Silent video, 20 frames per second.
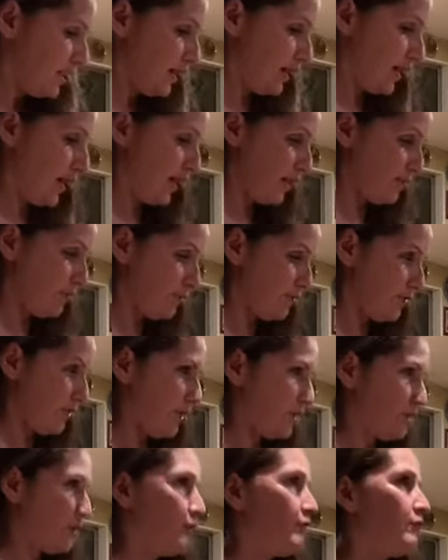And
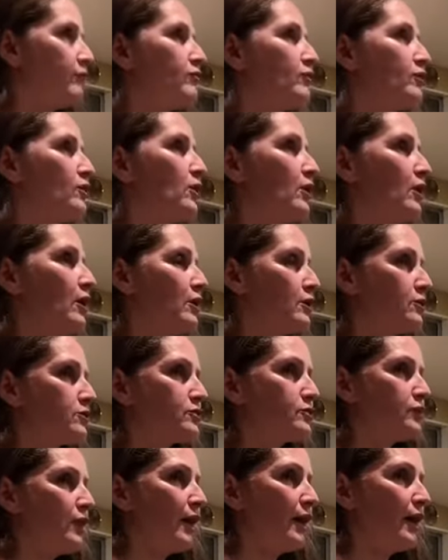then I've got
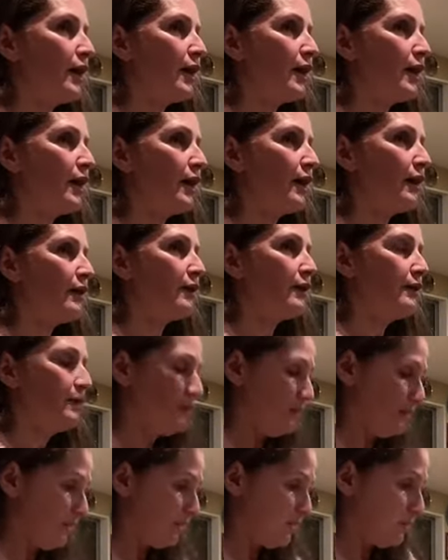
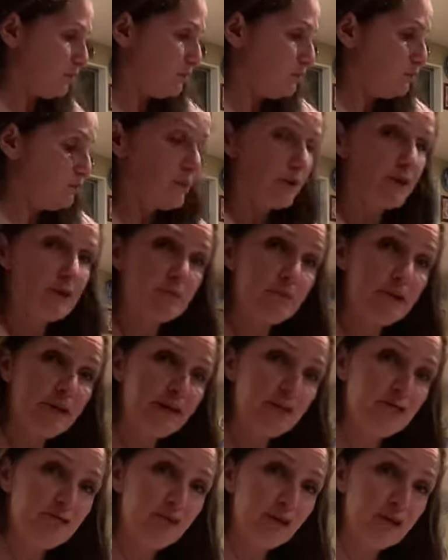
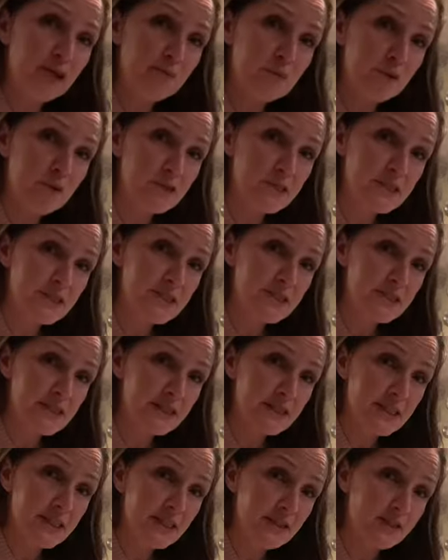Pidipi Philip, who's in
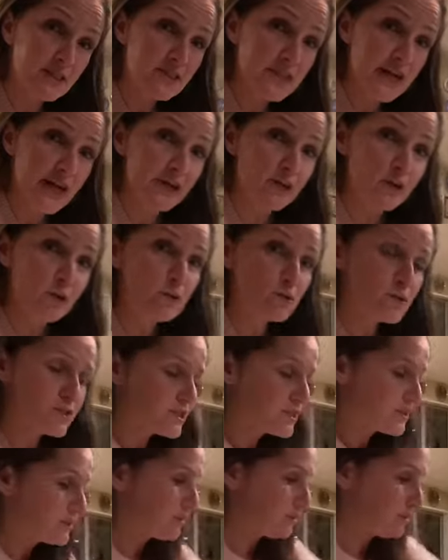Sydney in the tunnels.